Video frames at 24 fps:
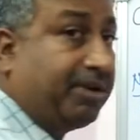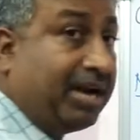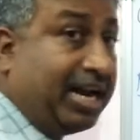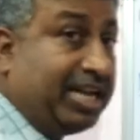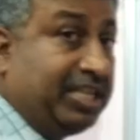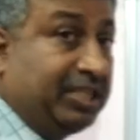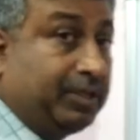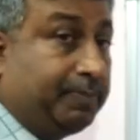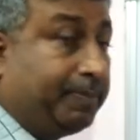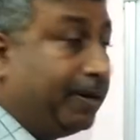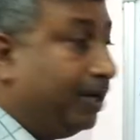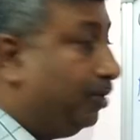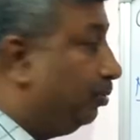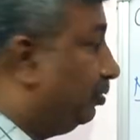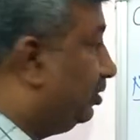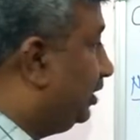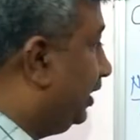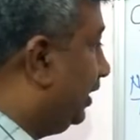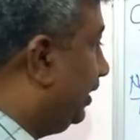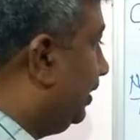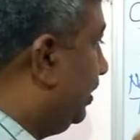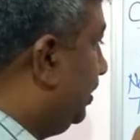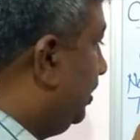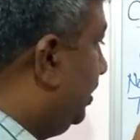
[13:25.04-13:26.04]
dry spell hote
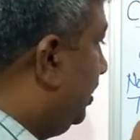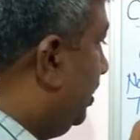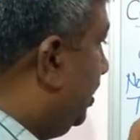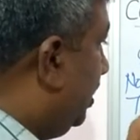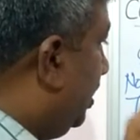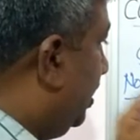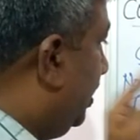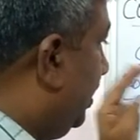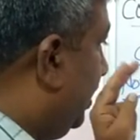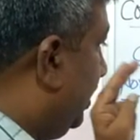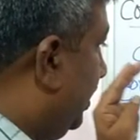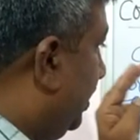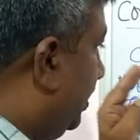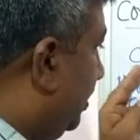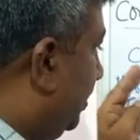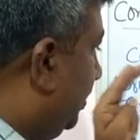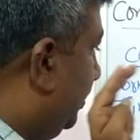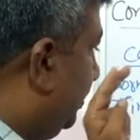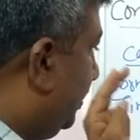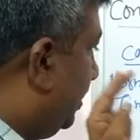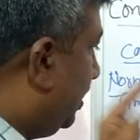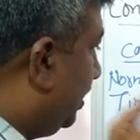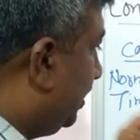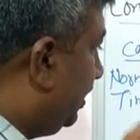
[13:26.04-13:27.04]
hain.
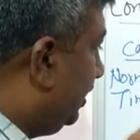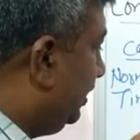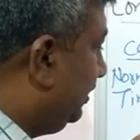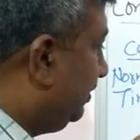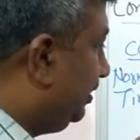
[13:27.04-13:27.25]
Early